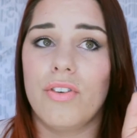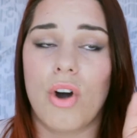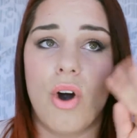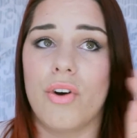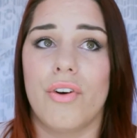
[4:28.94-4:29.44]

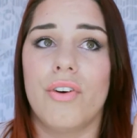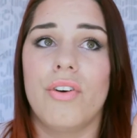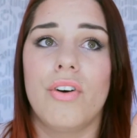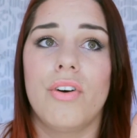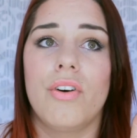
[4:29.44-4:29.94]
Gone.
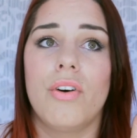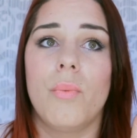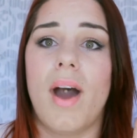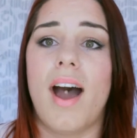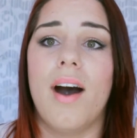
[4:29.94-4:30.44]

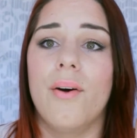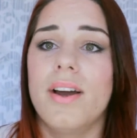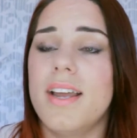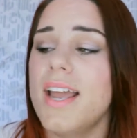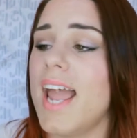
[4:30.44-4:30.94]
Wow.
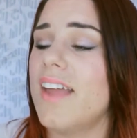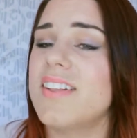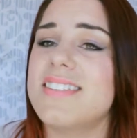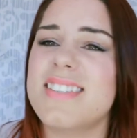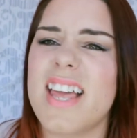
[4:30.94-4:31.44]

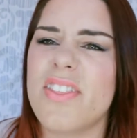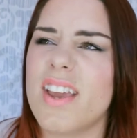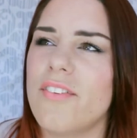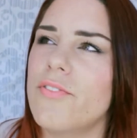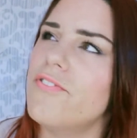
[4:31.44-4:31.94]
And this is I
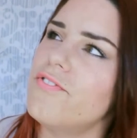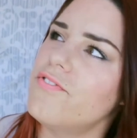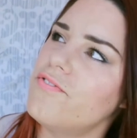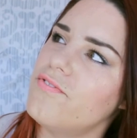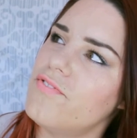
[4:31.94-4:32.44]
think
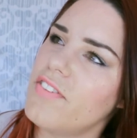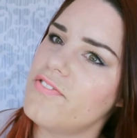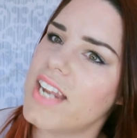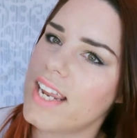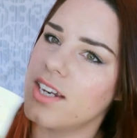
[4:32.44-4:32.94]

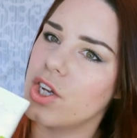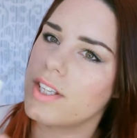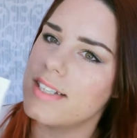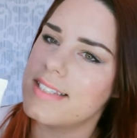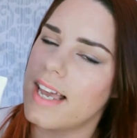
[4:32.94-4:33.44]

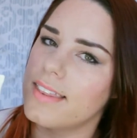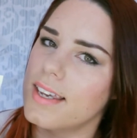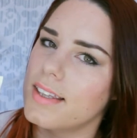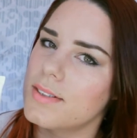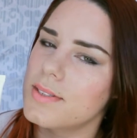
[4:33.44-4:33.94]
$15 I
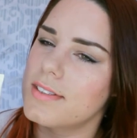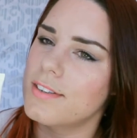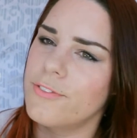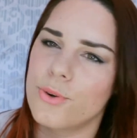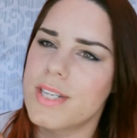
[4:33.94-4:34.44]
think this
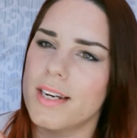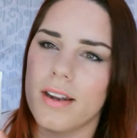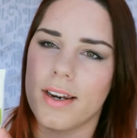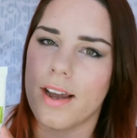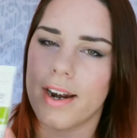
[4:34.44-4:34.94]
is
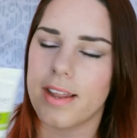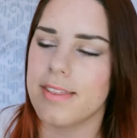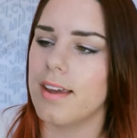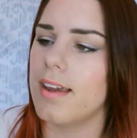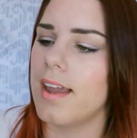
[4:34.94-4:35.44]
$14.99 I
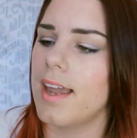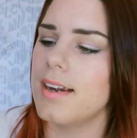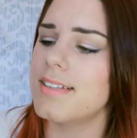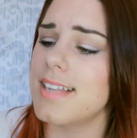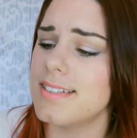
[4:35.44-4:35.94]
think
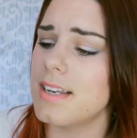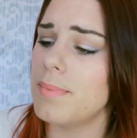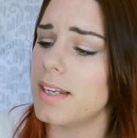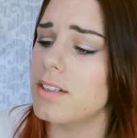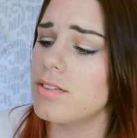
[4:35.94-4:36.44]
and it's lasted
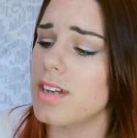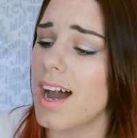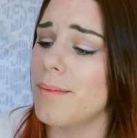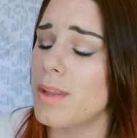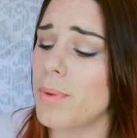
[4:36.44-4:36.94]
me a long
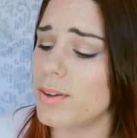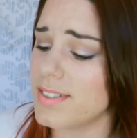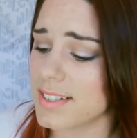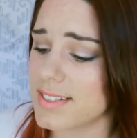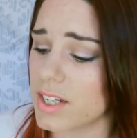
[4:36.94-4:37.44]
time they're both
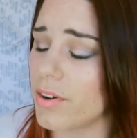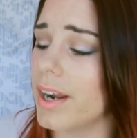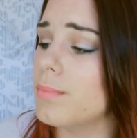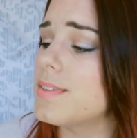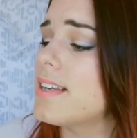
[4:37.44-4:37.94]
60
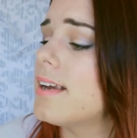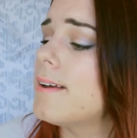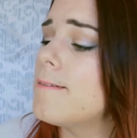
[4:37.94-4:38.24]
grams